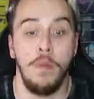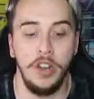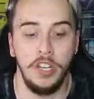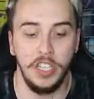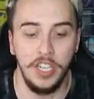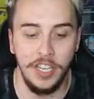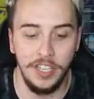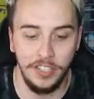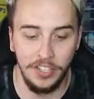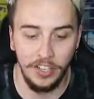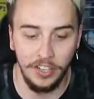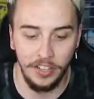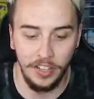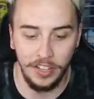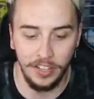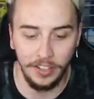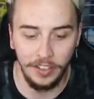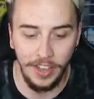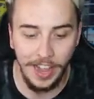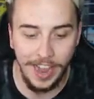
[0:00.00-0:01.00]
much easier
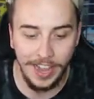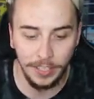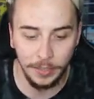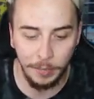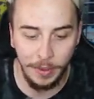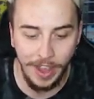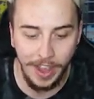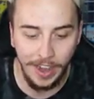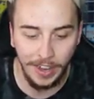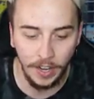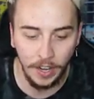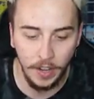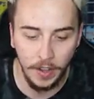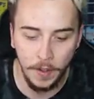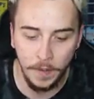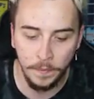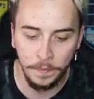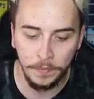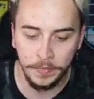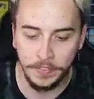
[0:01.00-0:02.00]
than the last pack.
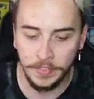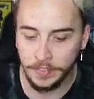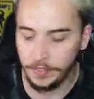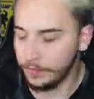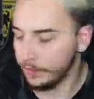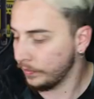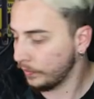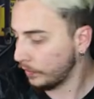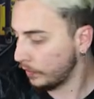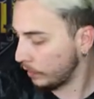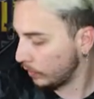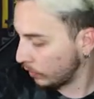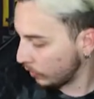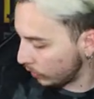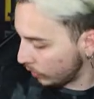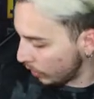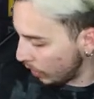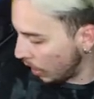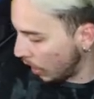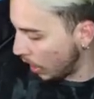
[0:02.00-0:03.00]

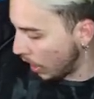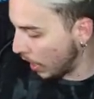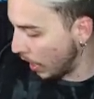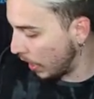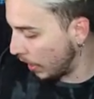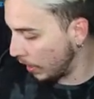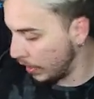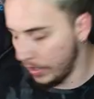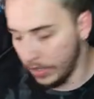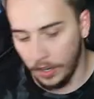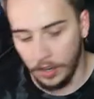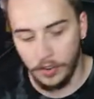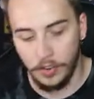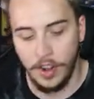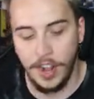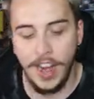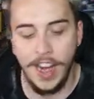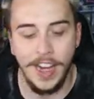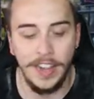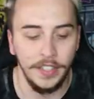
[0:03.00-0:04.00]
Ah, all
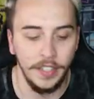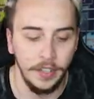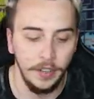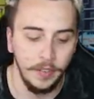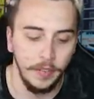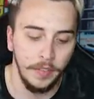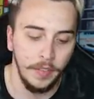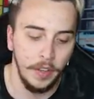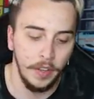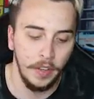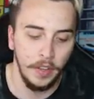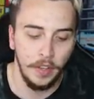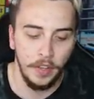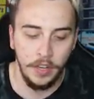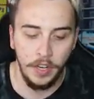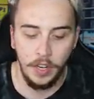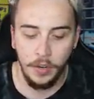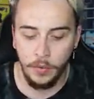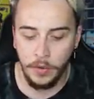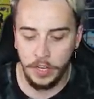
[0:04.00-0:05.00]
right,
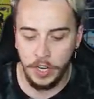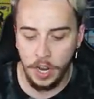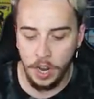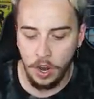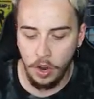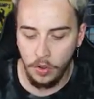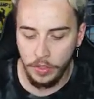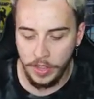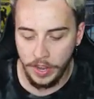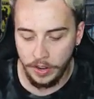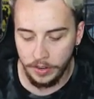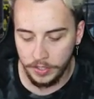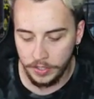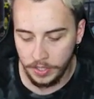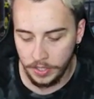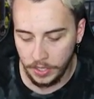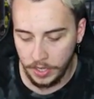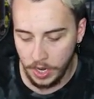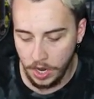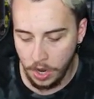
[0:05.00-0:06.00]
here we go.
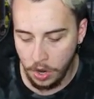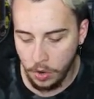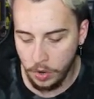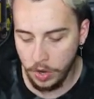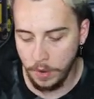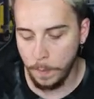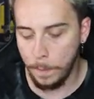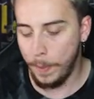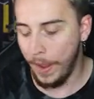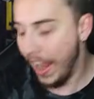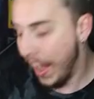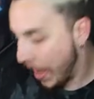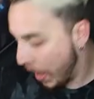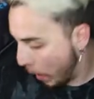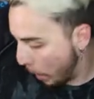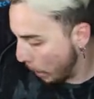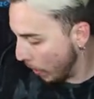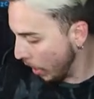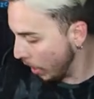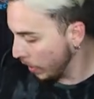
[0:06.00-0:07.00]
There's the code.
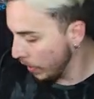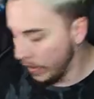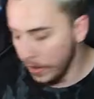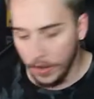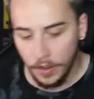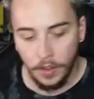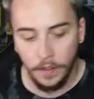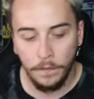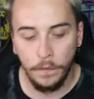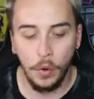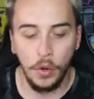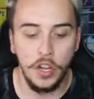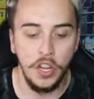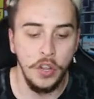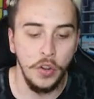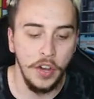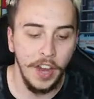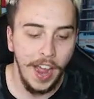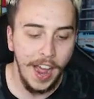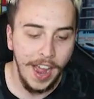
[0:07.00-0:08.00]
Bam! For
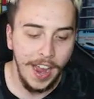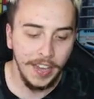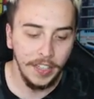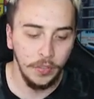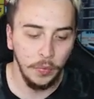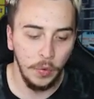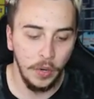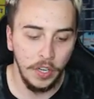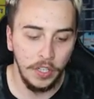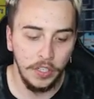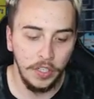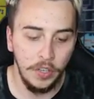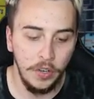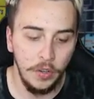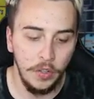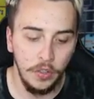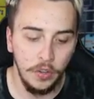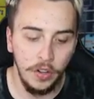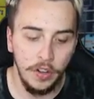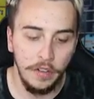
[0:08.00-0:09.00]
you guys, one,
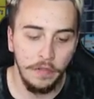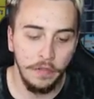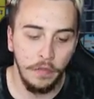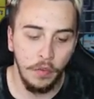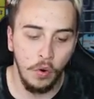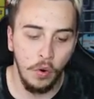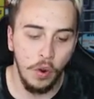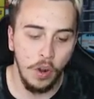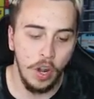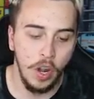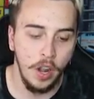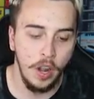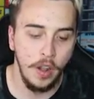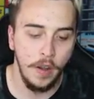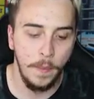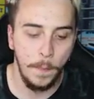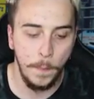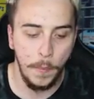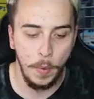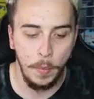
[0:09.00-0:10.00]
two, three, four.
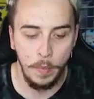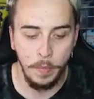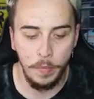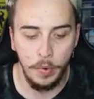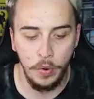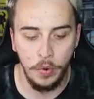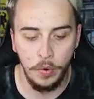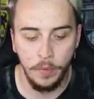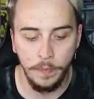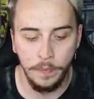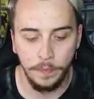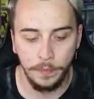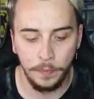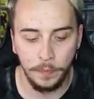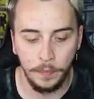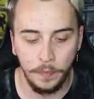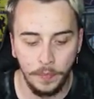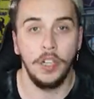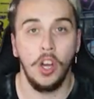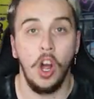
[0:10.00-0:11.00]
Boom, boom, boom.
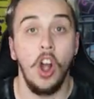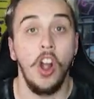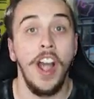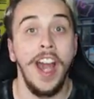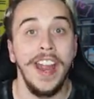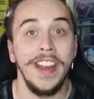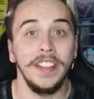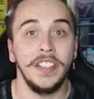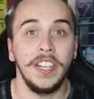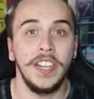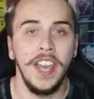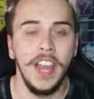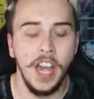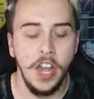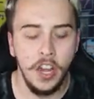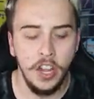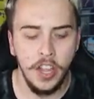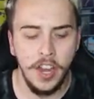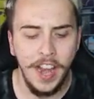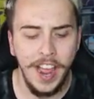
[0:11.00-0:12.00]
All right, to get
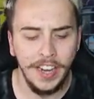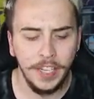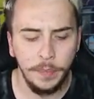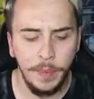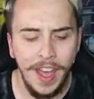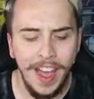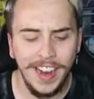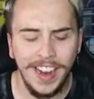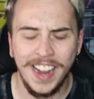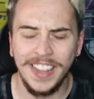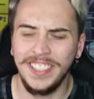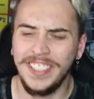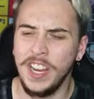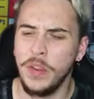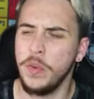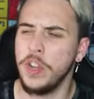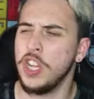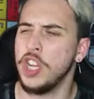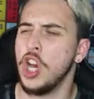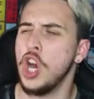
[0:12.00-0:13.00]
into the next pack, I say
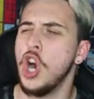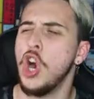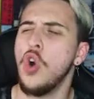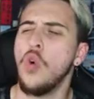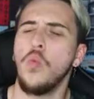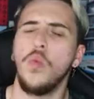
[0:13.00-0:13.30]
we go